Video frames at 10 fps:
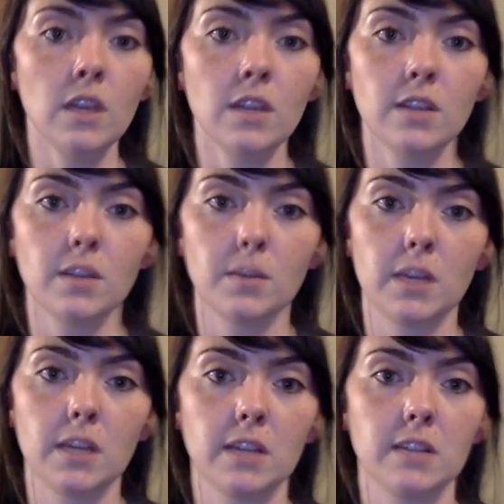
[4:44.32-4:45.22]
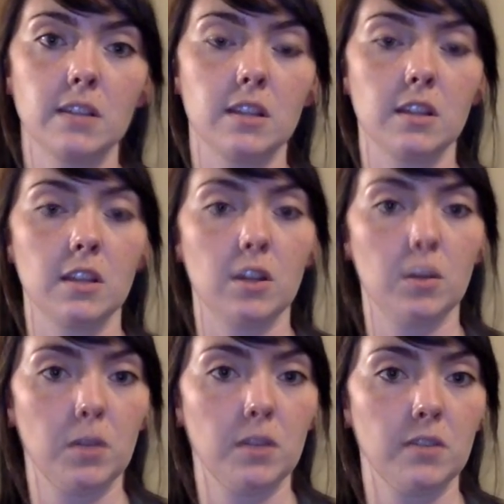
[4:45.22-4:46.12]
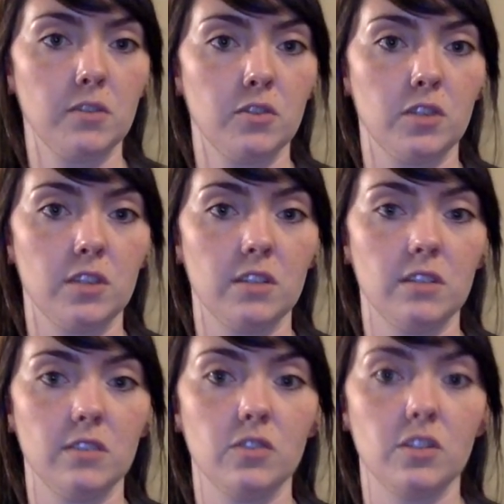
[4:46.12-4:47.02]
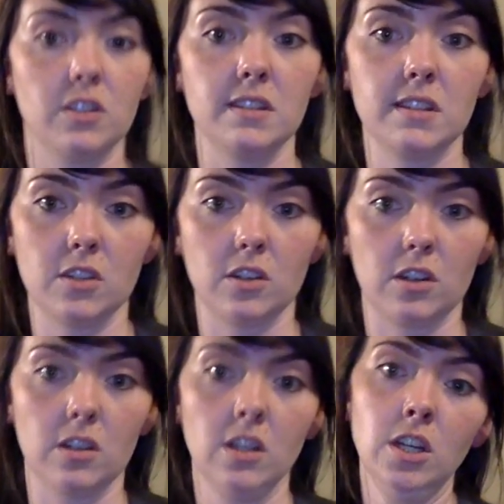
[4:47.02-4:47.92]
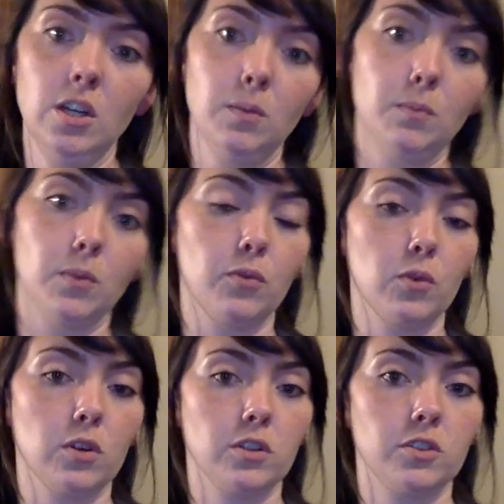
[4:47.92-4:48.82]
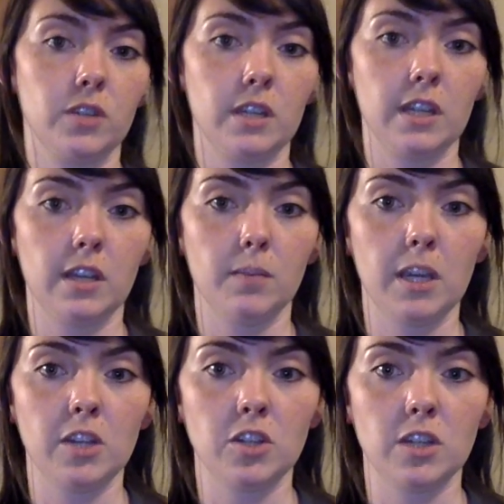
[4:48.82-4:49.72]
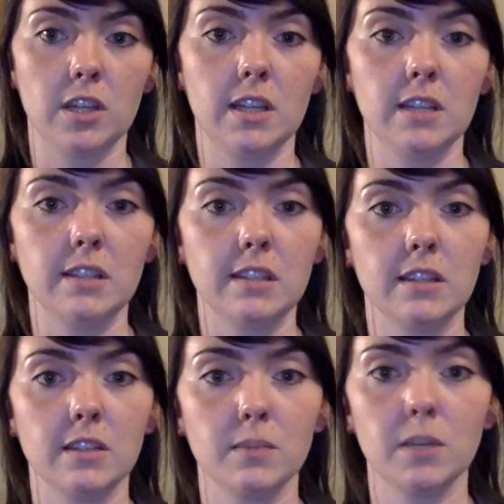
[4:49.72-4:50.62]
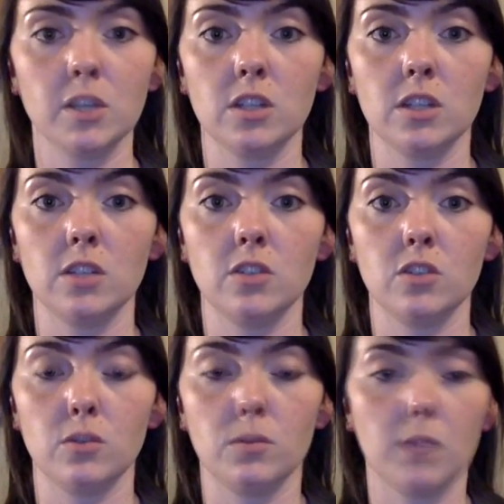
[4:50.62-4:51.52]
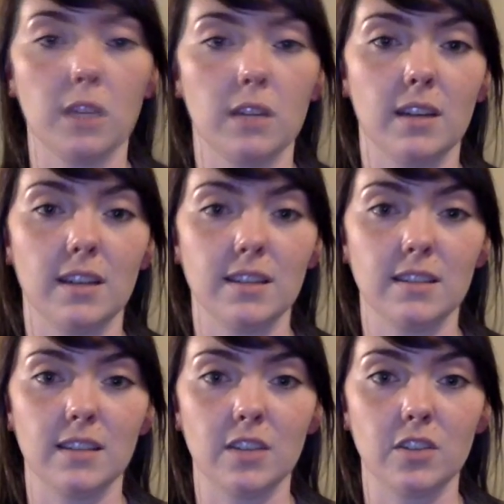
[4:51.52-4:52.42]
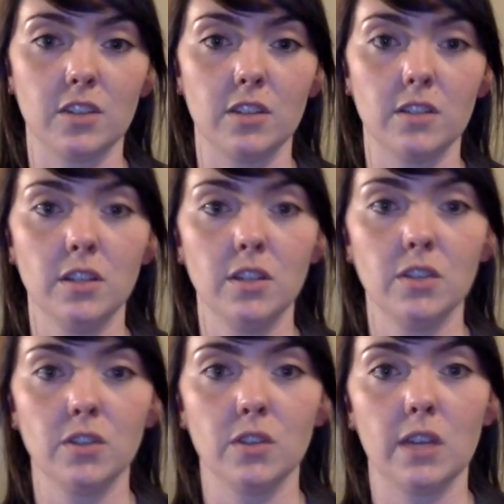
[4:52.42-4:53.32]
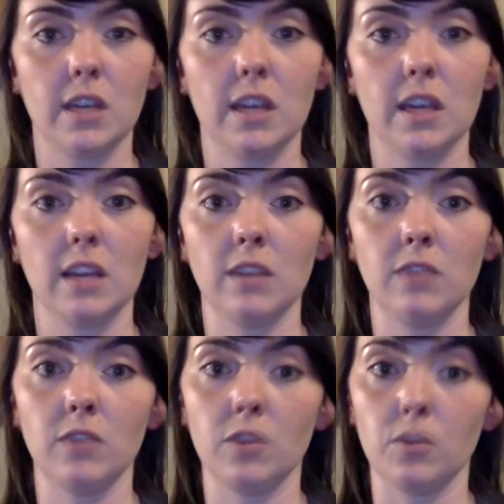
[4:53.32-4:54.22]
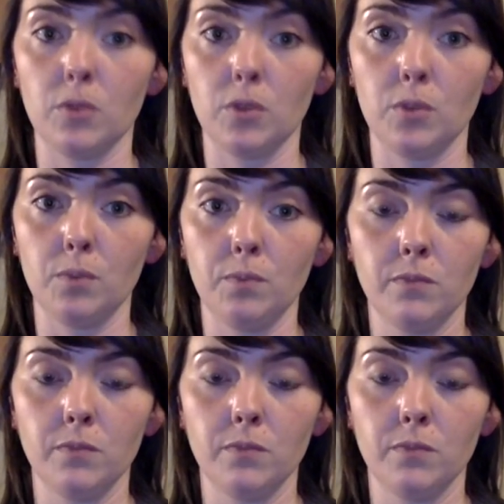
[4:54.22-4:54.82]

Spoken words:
Some things that the therapist should consider before treating a patient is that this patient should remain on isolation so they can't leave their room.